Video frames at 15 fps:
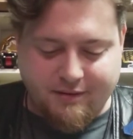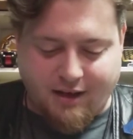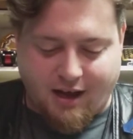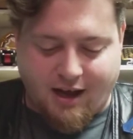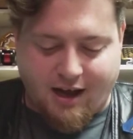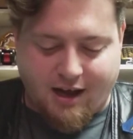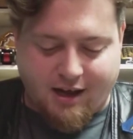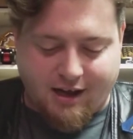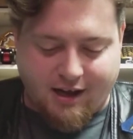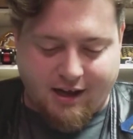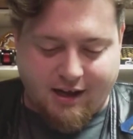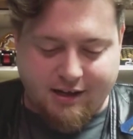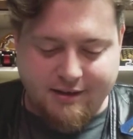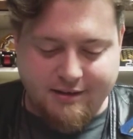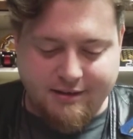Ha
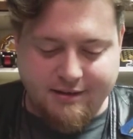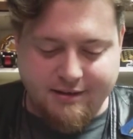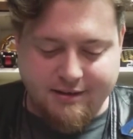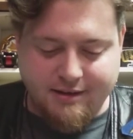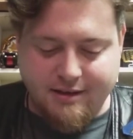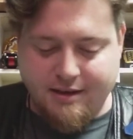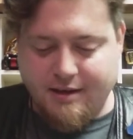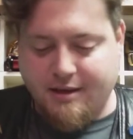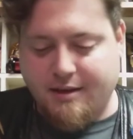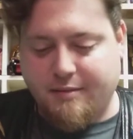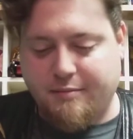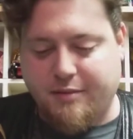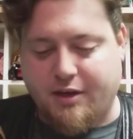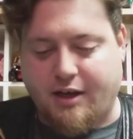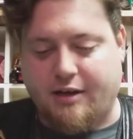ha.
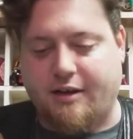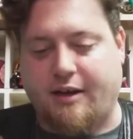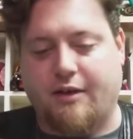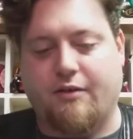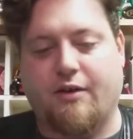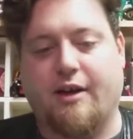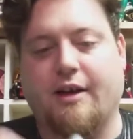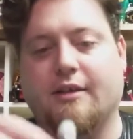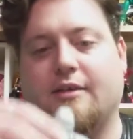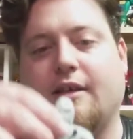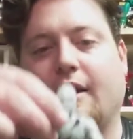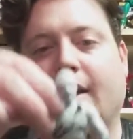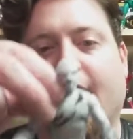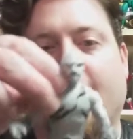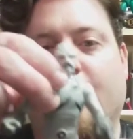But I digress.
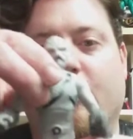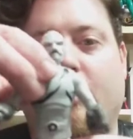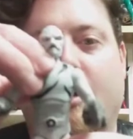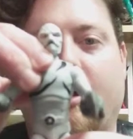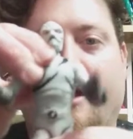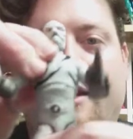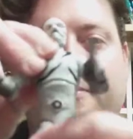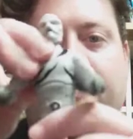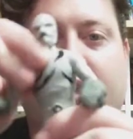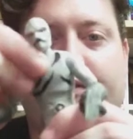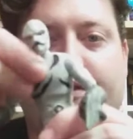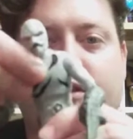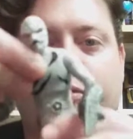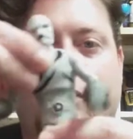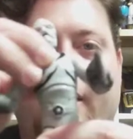Again, it
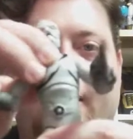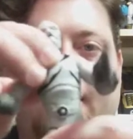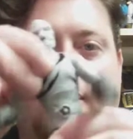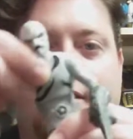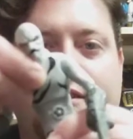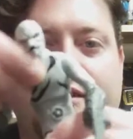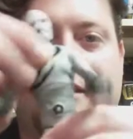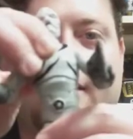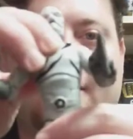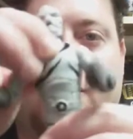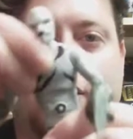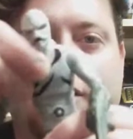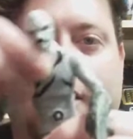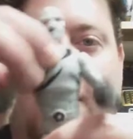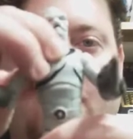pivots well,
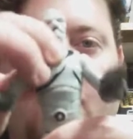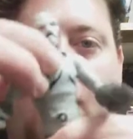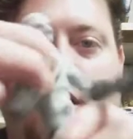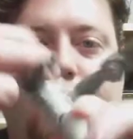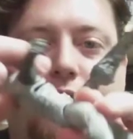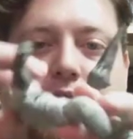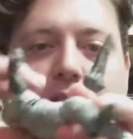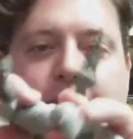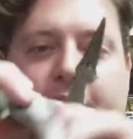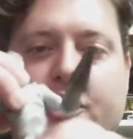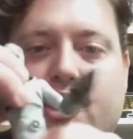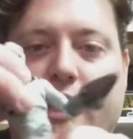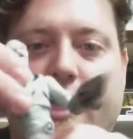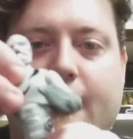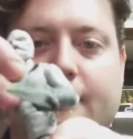just like all of them. The
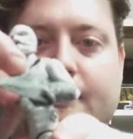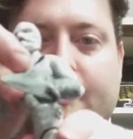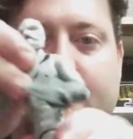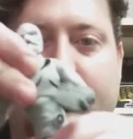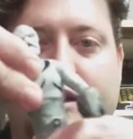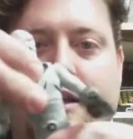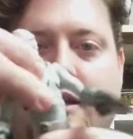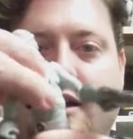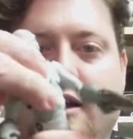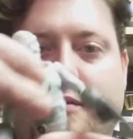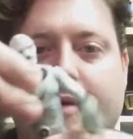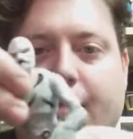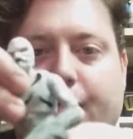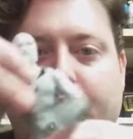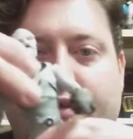chest,
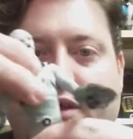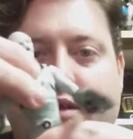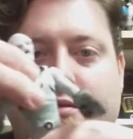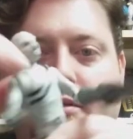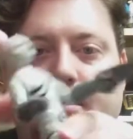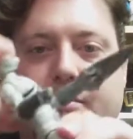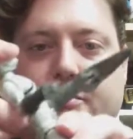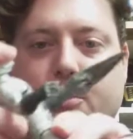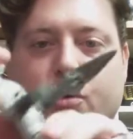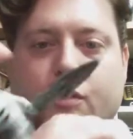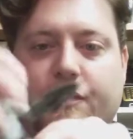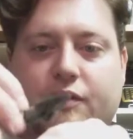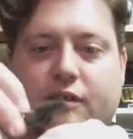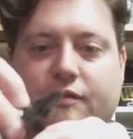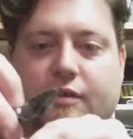everything
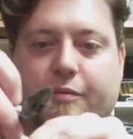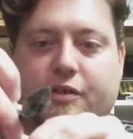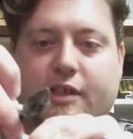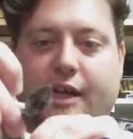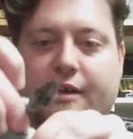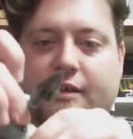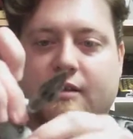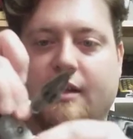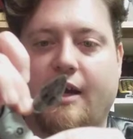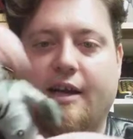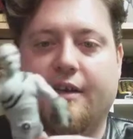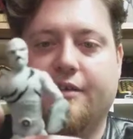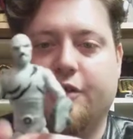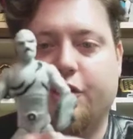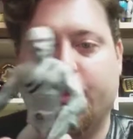moves from side to
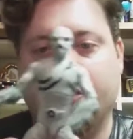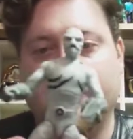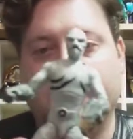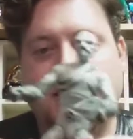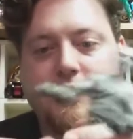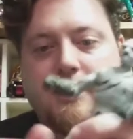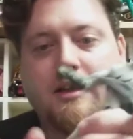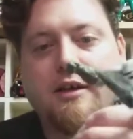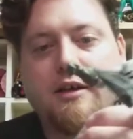side as it should.